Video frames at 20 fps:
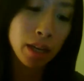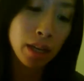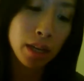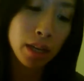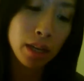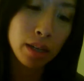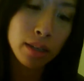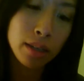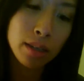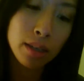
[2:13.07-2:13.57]

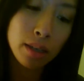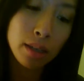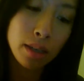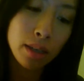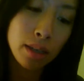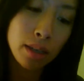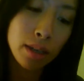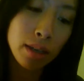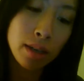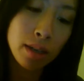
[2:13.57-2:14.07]

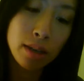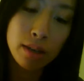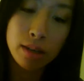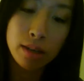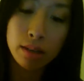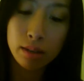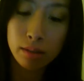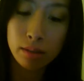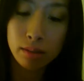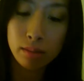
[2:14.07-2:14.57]

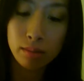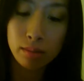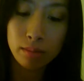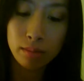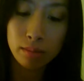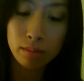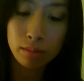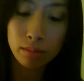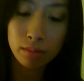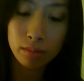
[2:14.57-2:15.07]

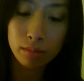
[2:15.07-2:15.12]
Nothing is said.